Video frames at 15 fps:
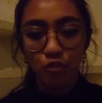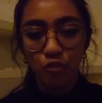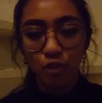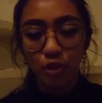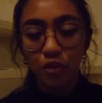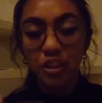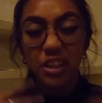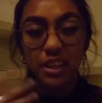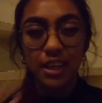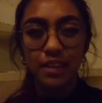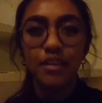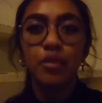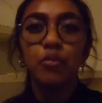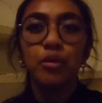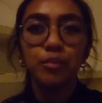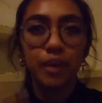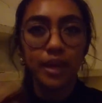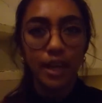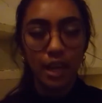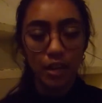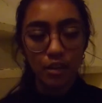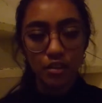while connecting with my
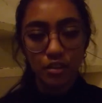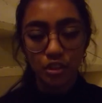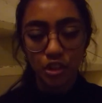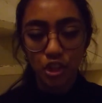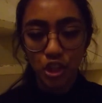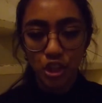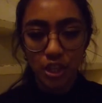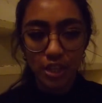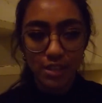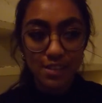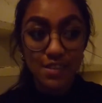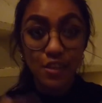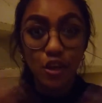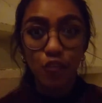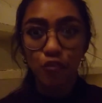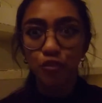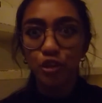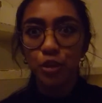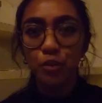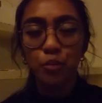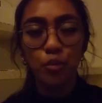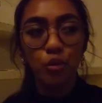heritage and discovering
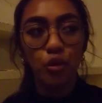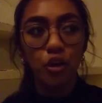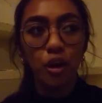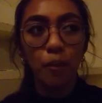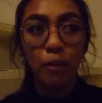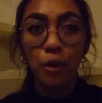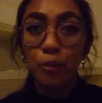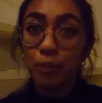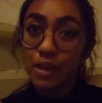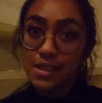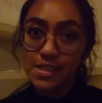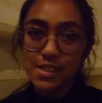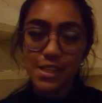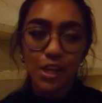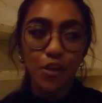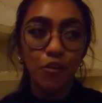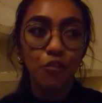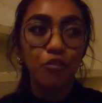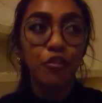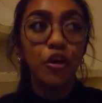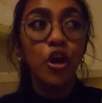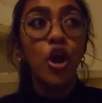more about
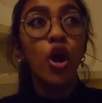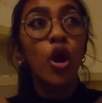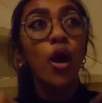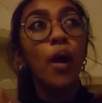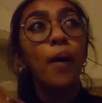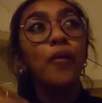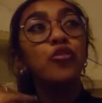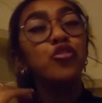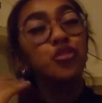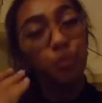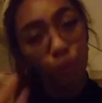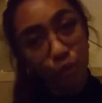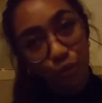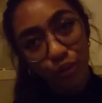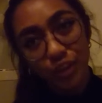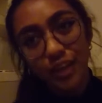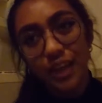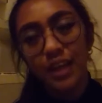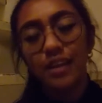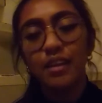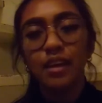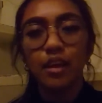myself through
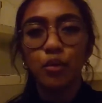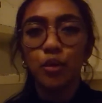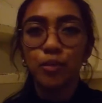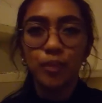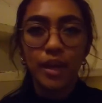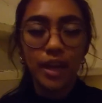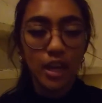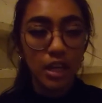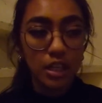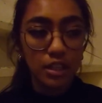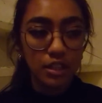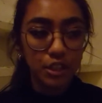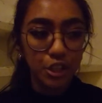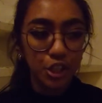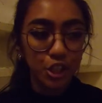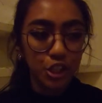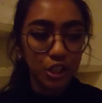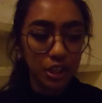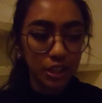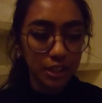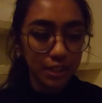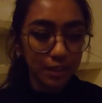connecting with my heritage,
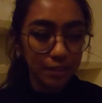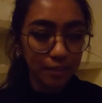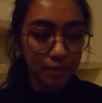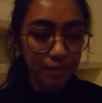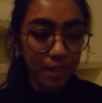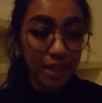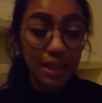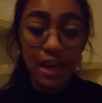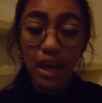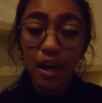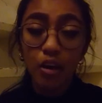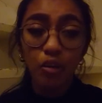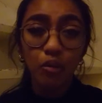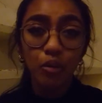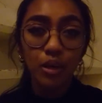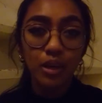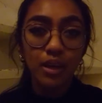and how,